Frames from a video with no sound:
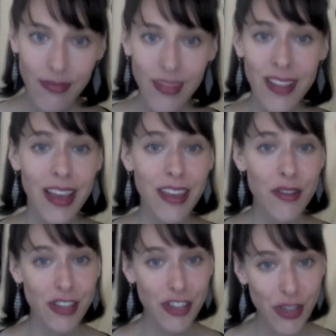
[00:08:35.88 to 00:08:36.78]
that you
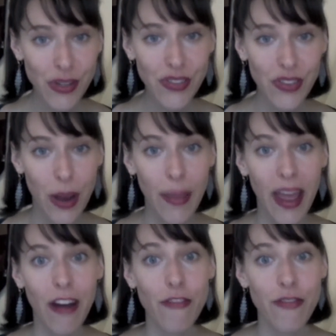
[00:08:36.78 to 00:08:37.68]
can choose from, and
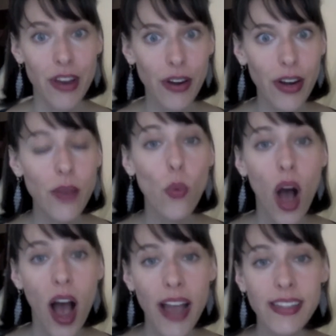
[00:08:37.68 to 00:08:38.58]
are very
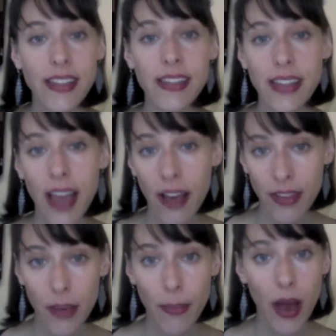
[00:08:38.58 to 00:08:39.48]
wise and
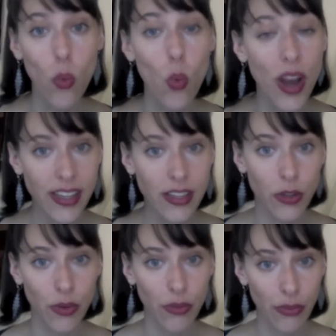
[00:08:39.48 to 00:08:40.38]
savvy about what is
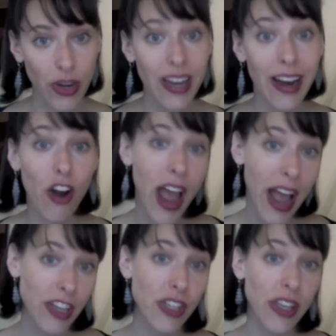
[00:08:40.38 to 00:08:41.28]
gluten-free, and
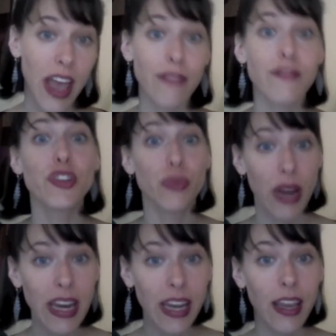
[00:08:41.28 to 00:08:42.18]
actually have
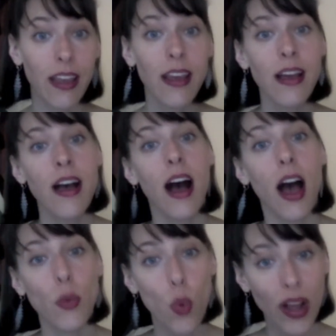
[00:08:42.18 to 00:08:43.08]
training
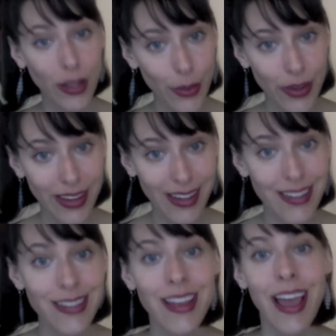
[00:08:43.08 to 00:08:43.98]
on what gluten
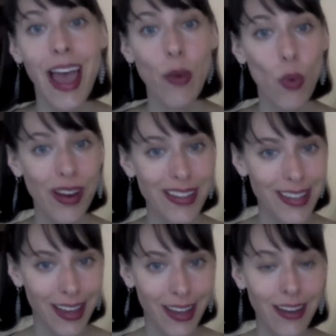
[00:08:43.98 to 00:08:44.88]
is and what it's
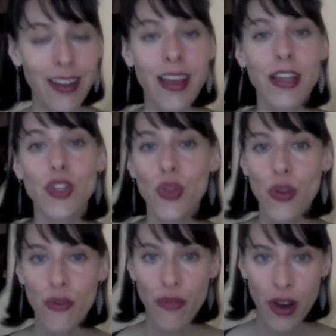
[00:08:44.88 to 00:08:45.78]
in. So
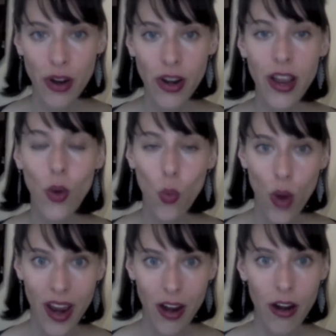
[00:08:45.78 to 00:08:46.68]
they're very
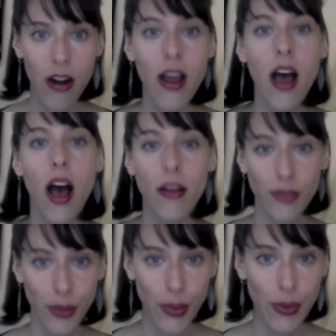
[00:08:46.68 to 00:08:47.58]
aware of
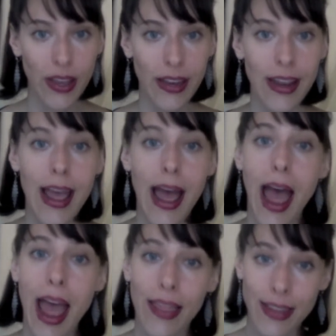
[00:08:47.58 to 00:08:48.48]
gluten
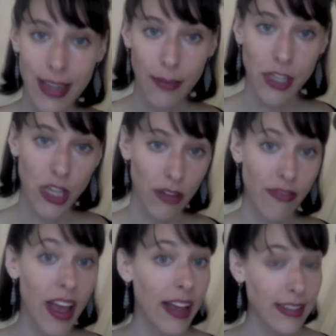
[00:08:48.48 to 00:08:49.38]
and the damaging
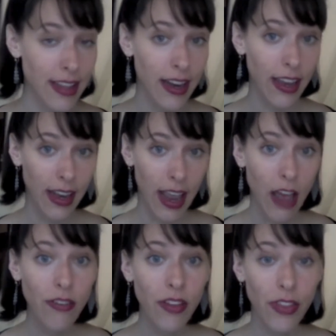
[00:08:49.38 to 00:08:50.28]
effects that it can
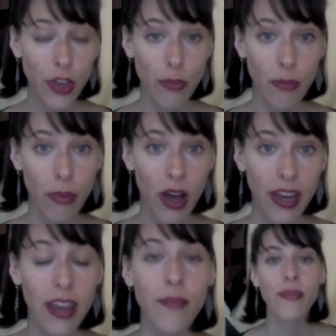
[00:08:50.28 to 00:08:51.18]
have on the human
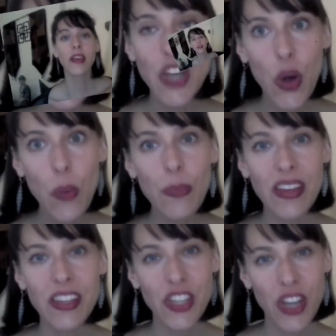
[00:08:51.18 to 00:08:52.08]
body. Don't be
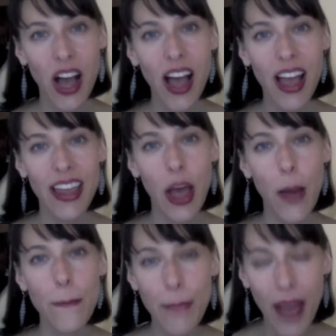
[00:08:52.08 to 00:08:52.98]
shy
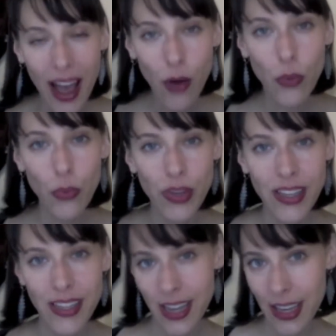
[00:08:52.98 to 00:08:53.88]
about really
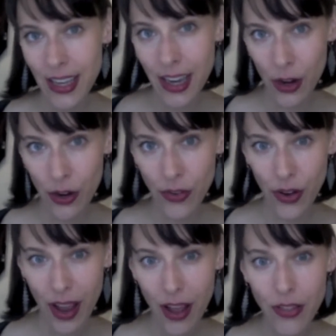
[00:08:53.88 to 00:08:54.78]
taking care of your
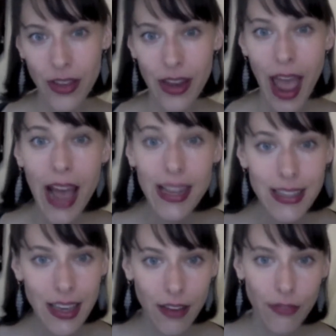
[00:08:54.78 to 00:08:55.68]
health and
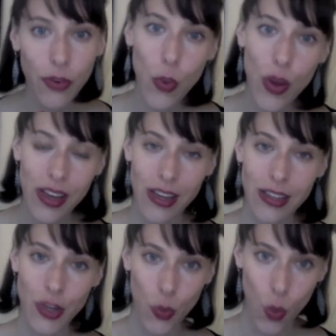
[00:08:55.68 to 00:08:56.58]
asking for what it is
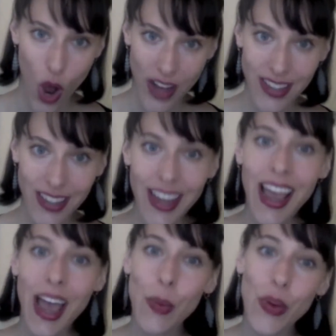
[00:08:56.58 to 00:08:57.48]
you want
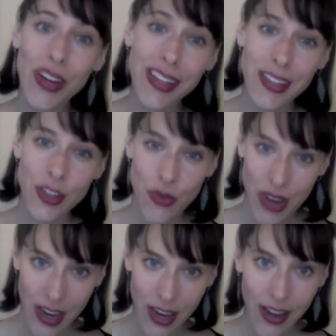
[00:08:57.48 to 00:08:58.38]
and what it is you
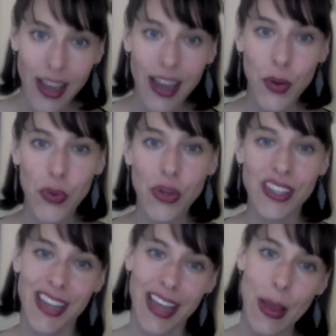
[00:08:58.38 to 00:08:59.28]
need in order to
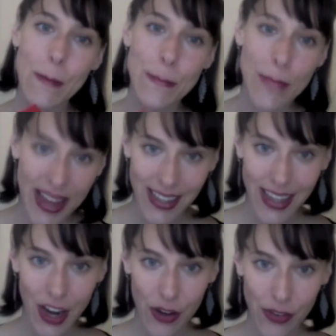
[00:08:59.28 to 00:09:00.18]
take best
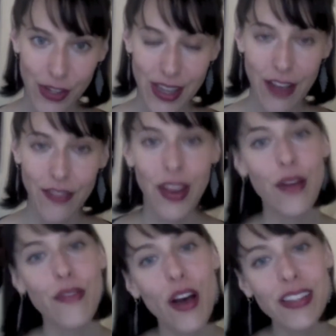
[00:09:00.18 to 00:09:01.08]
care of yourself. Now, I've
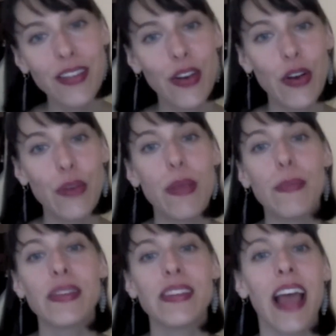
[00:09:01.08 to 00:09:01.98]
often heard people
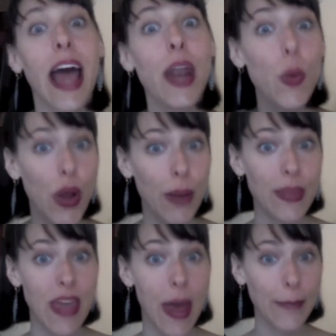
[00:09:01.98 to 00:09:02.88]
say, I don't want to be
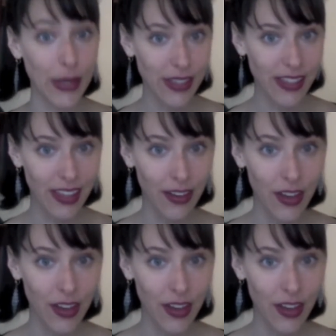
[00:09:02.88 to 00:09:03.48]
that person.